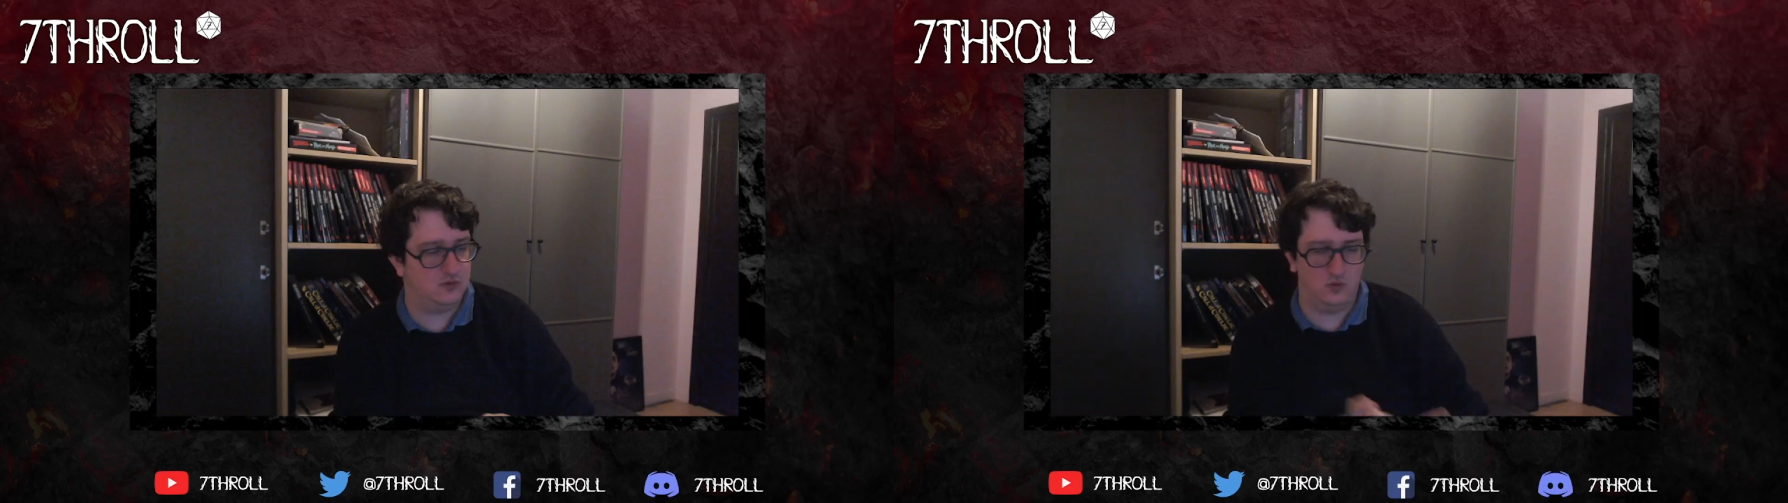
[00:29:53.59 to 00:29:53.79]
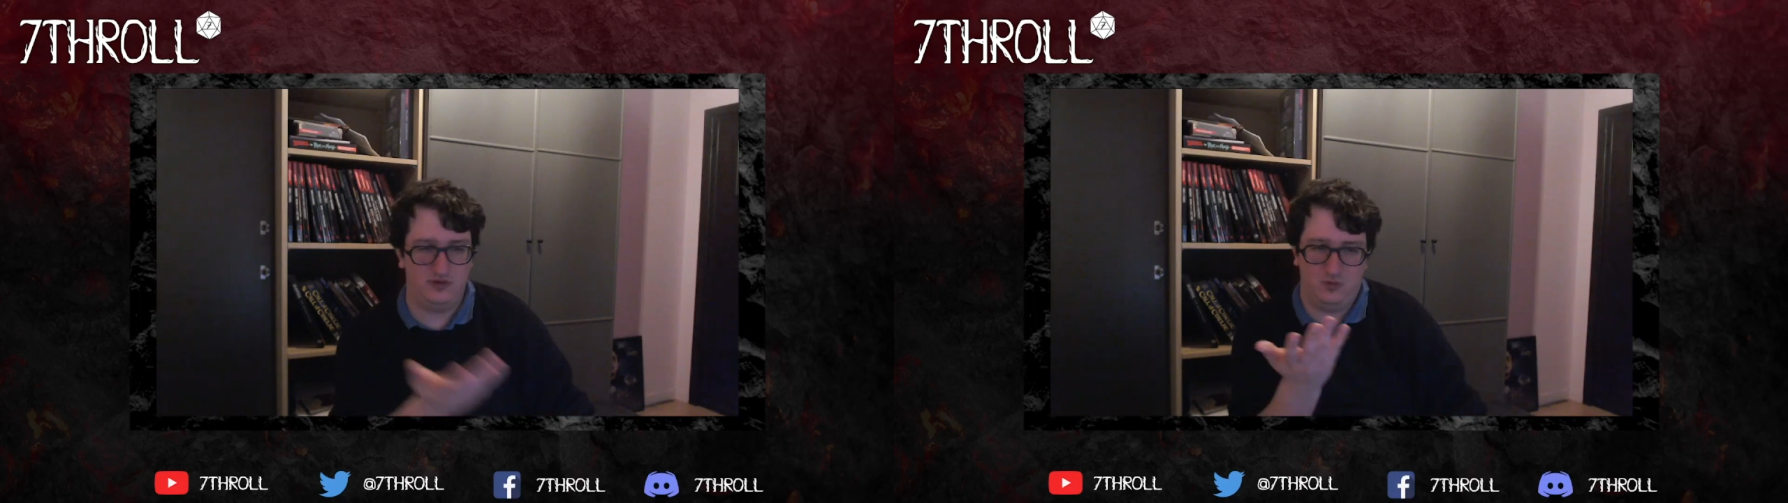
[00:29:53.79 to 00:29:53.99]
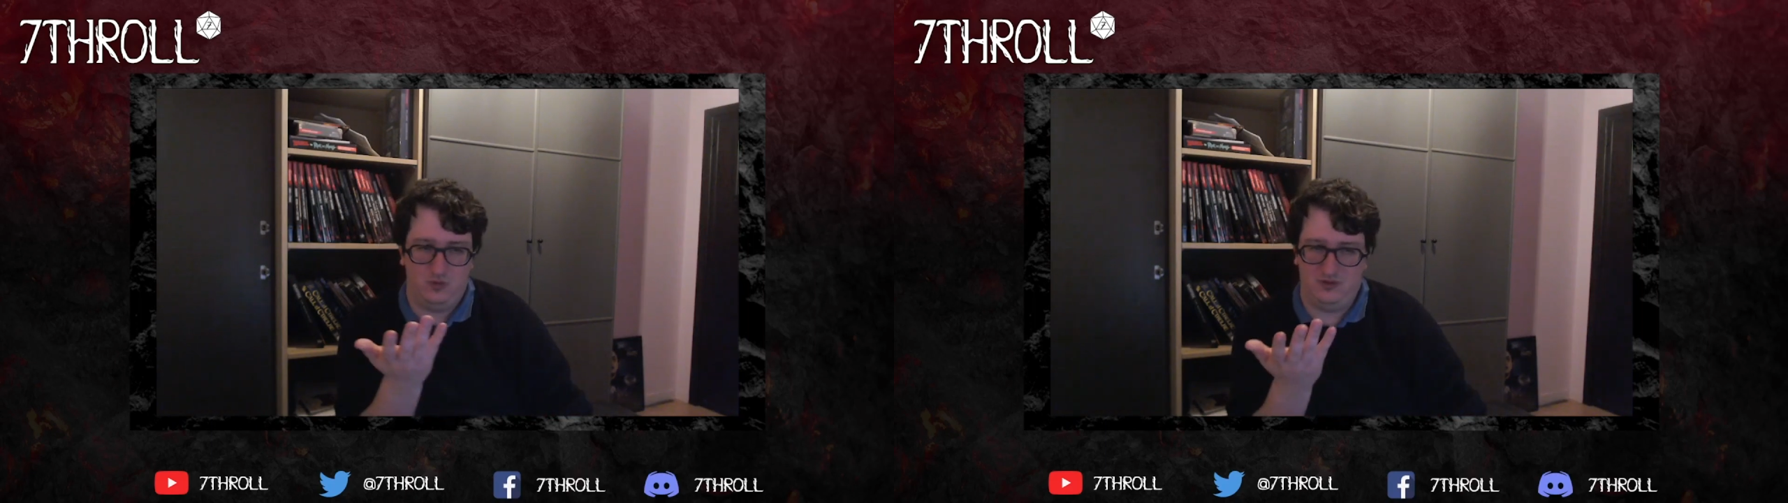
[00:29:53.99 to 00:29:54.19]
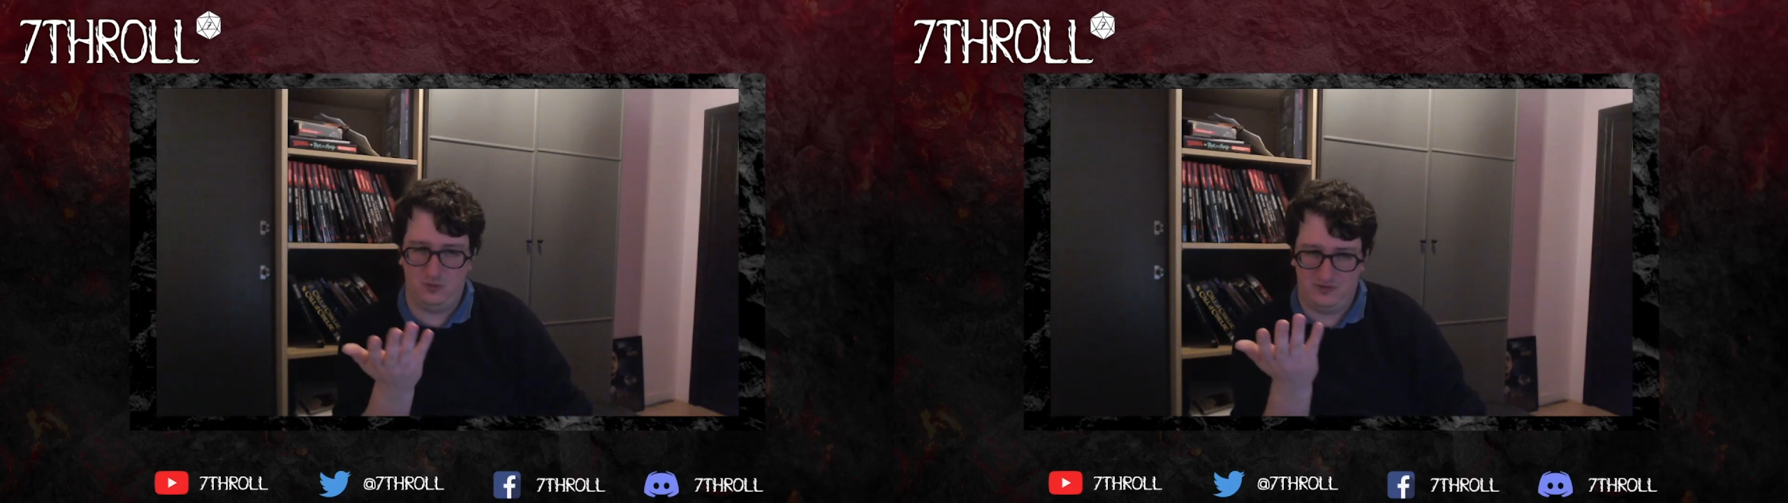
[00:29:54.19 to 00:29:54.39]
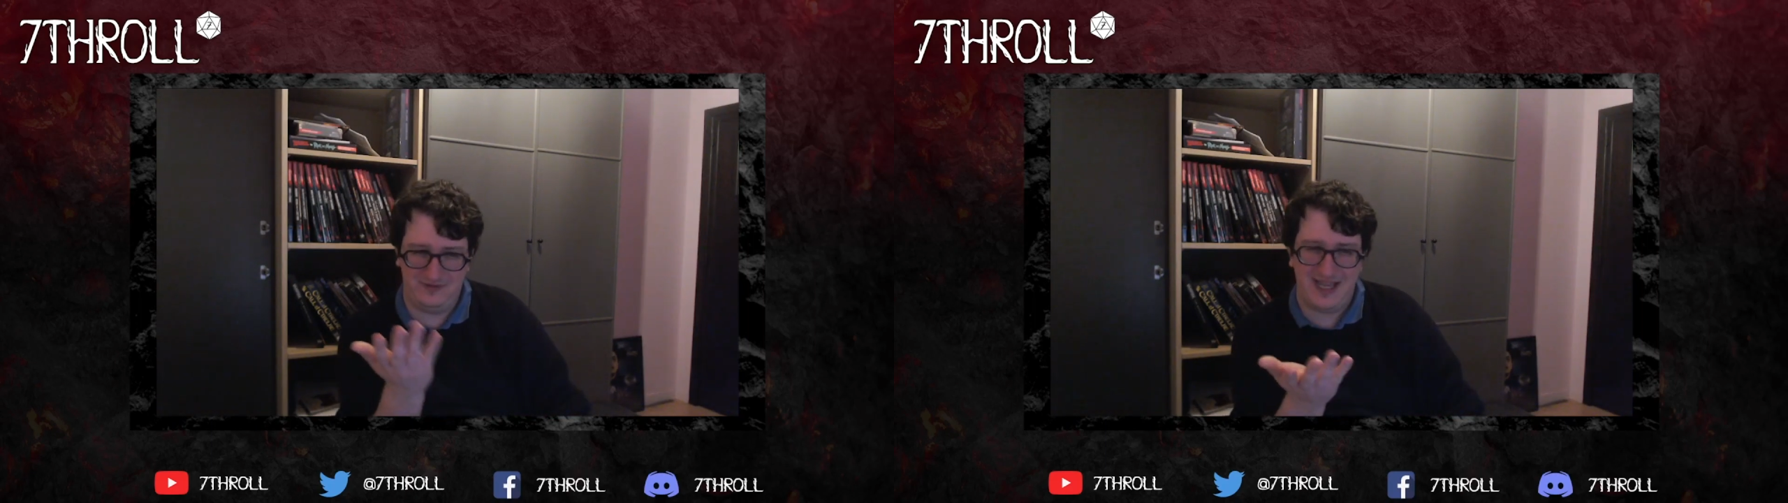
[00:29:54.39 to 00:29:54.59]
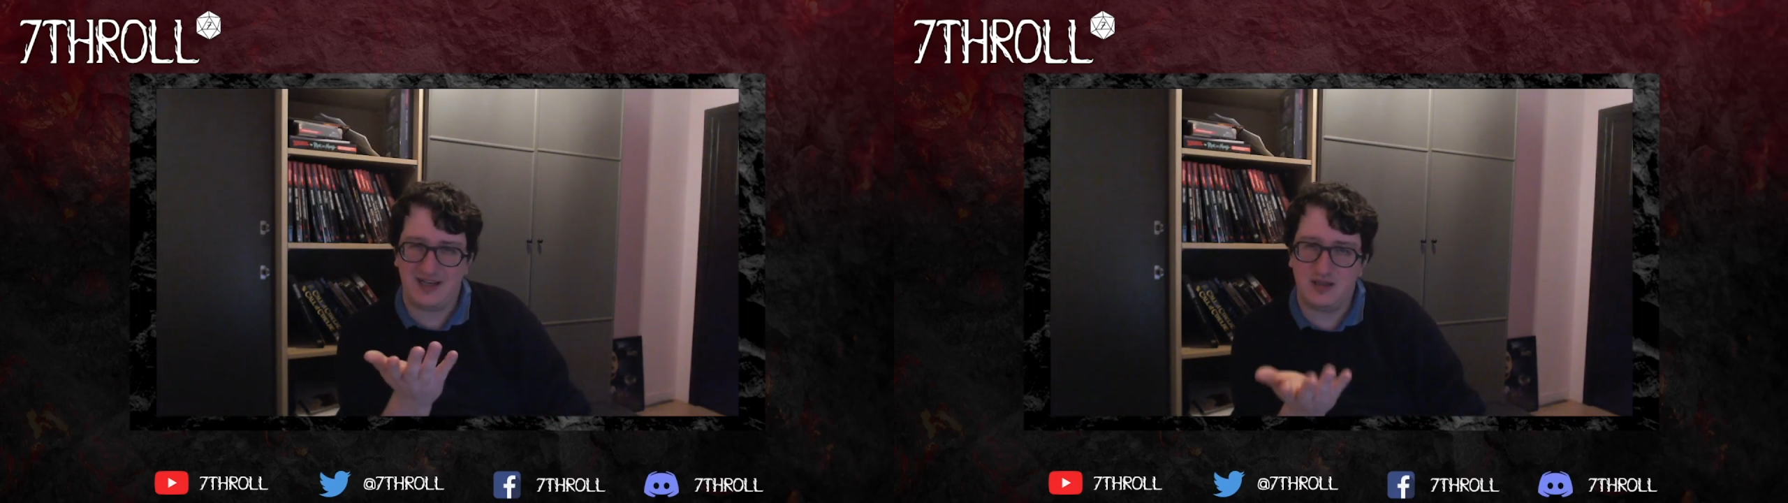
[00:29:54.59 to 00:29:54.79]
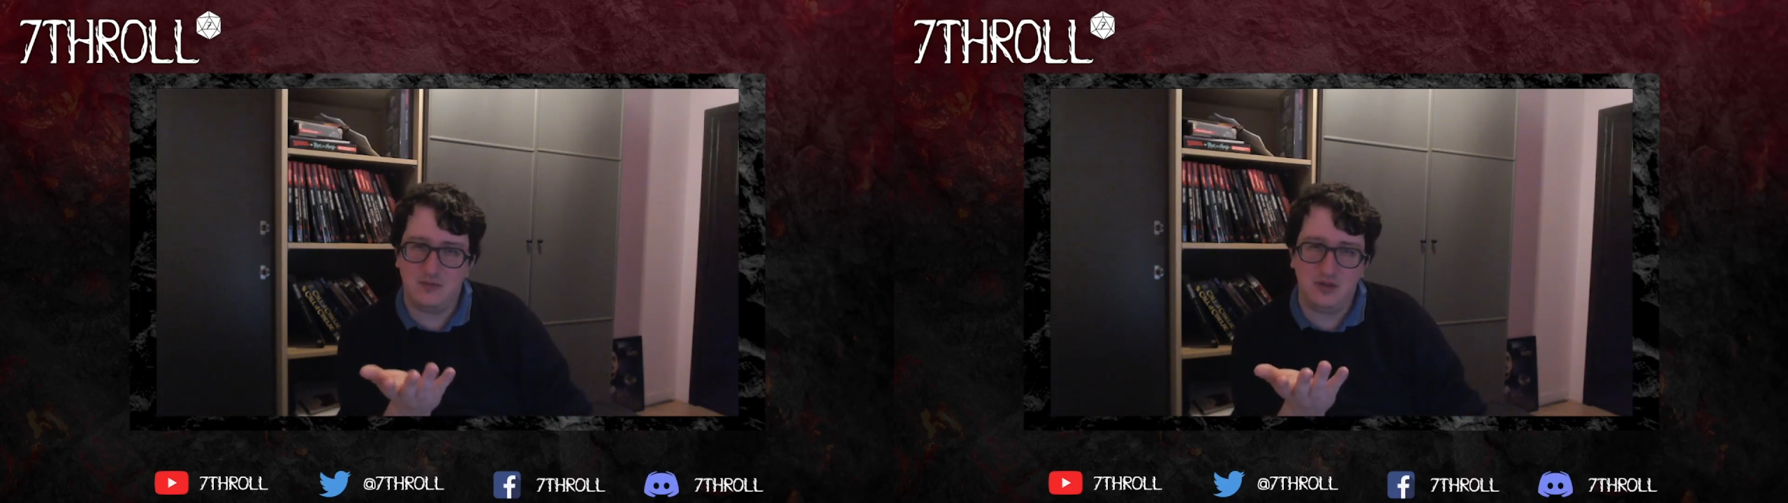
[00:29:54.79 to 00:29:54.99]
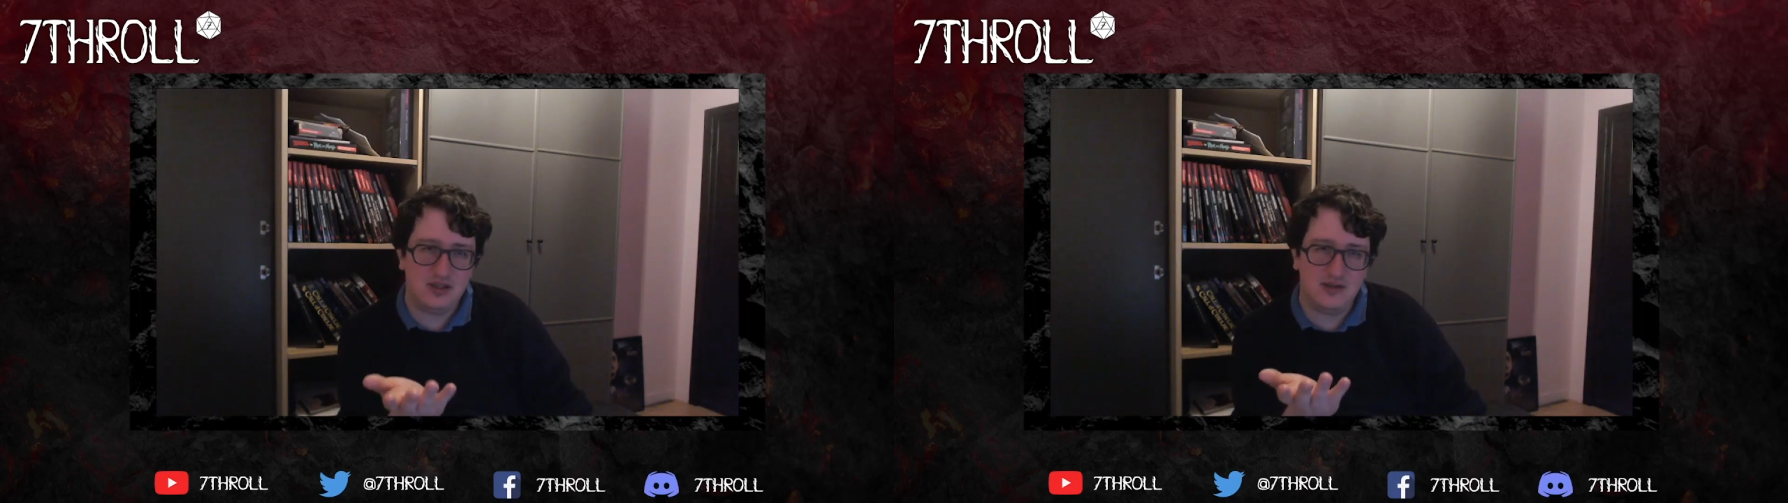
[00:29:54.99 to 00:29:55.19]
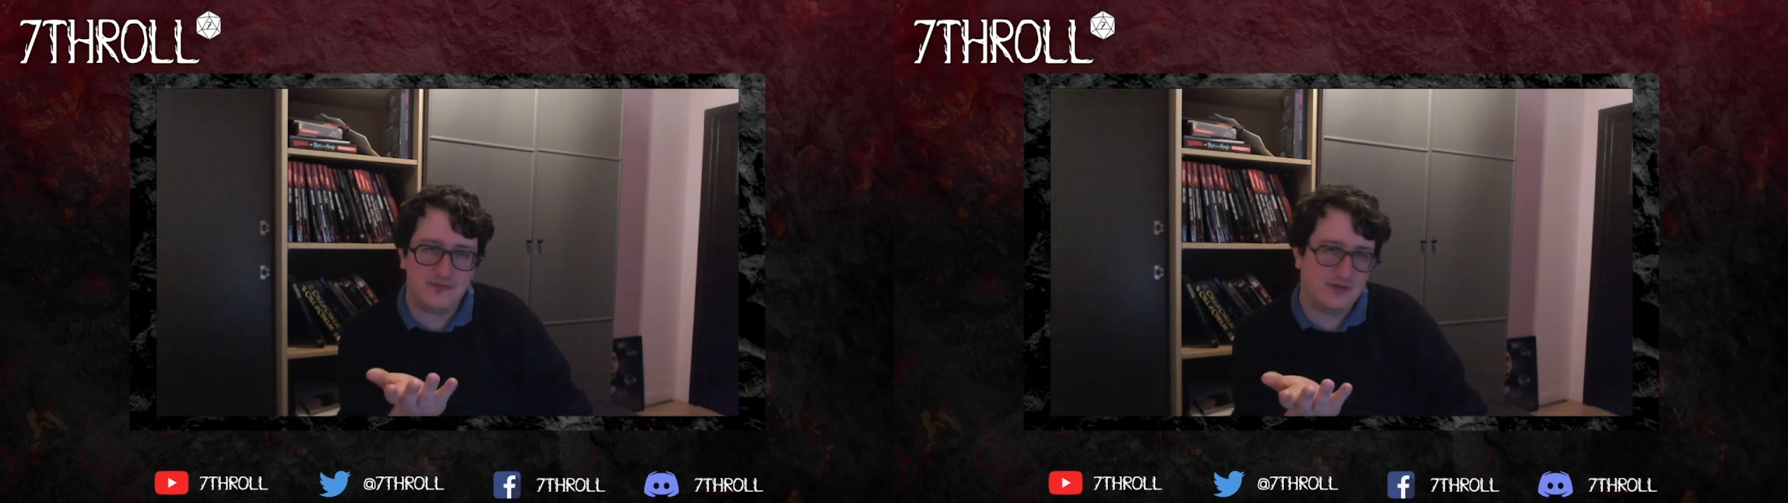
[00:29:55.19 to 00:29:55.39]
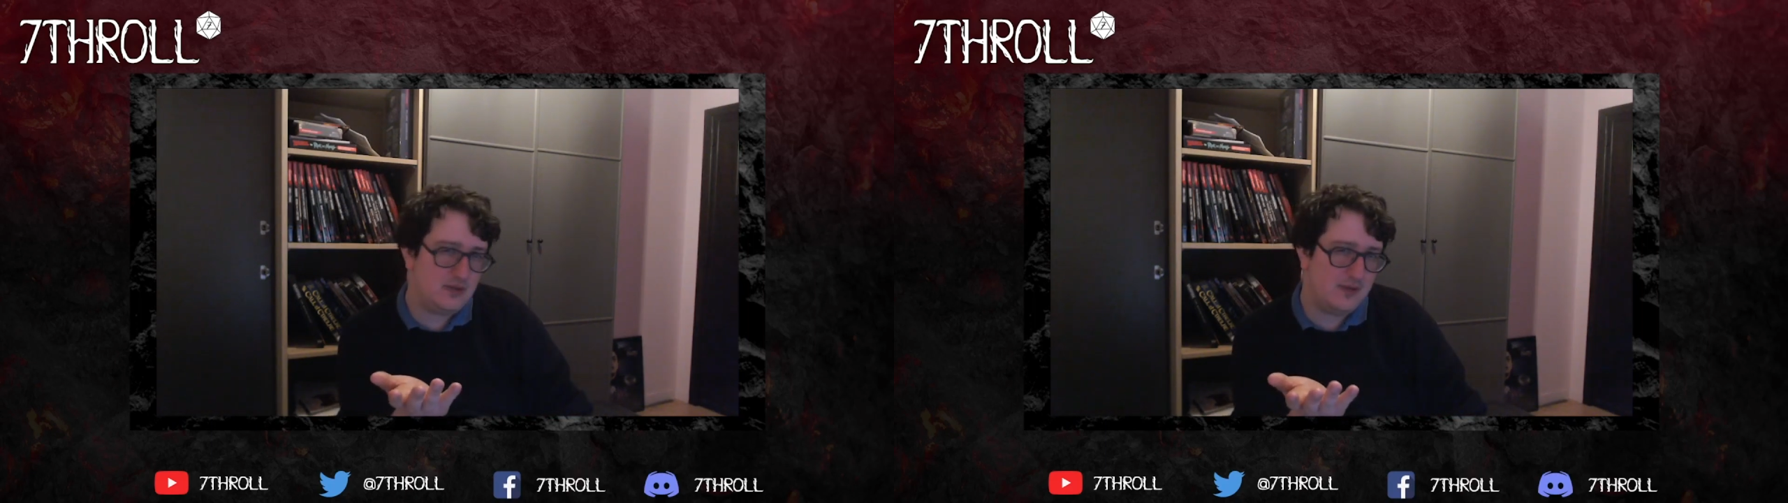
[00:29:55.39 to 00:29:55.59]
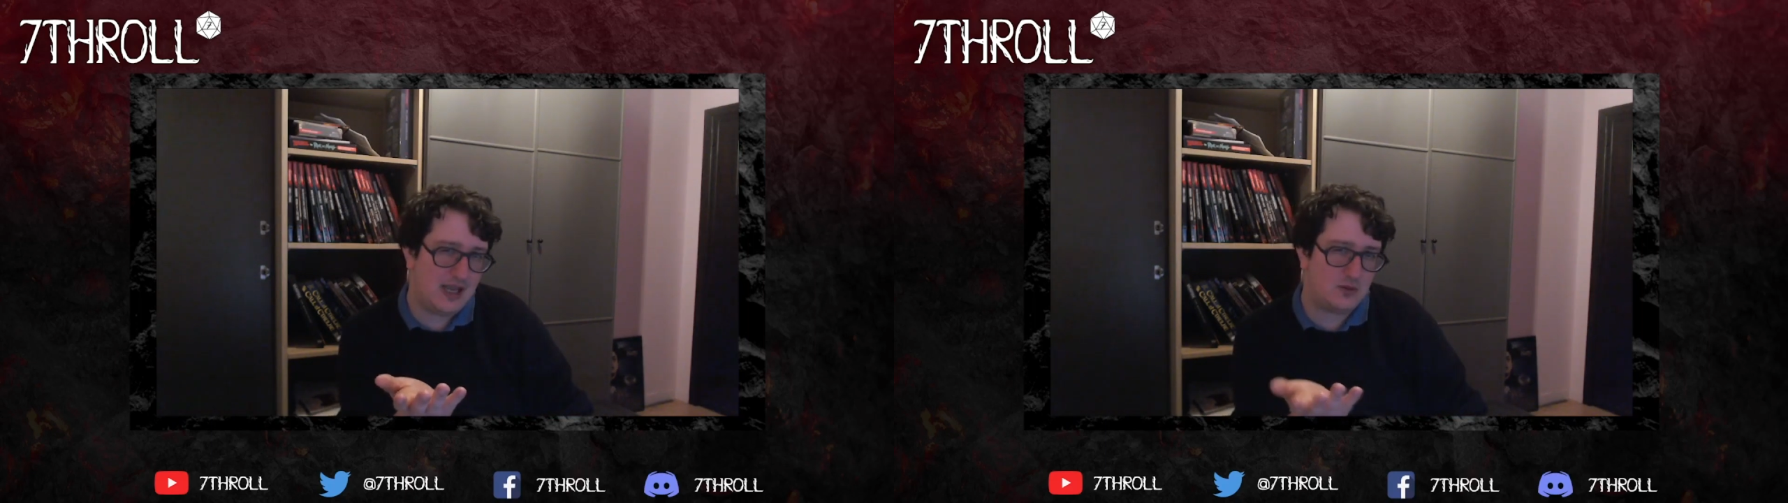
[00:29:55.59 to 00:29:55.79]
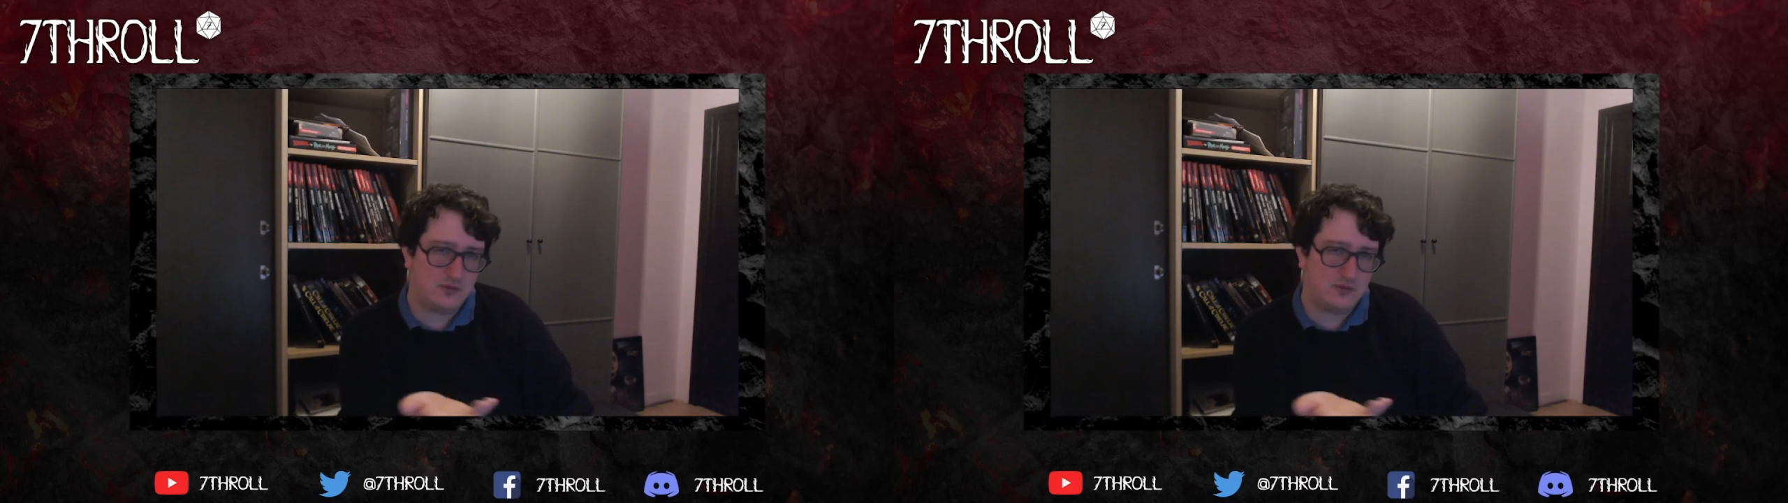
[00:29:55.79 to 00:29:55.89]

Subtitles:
Was that community feedback?